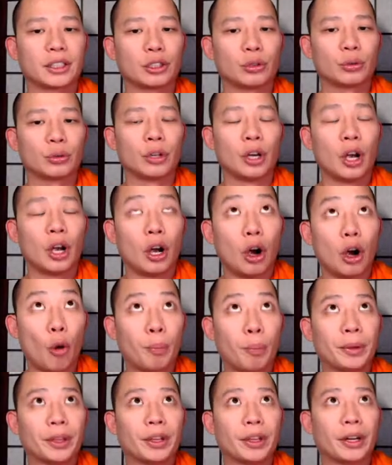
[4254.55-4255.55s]
to
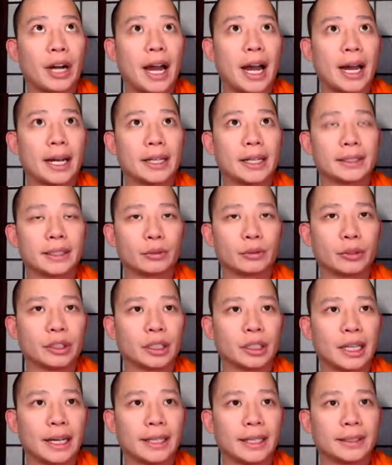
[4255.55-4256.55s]
open their eyes and
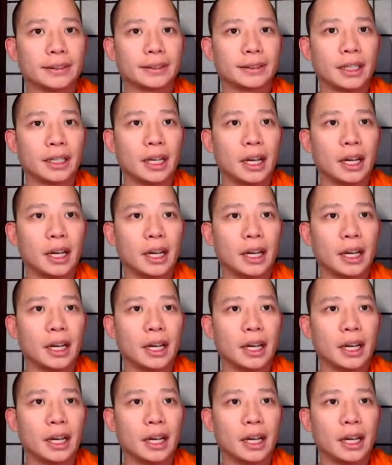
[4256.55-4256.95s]
realize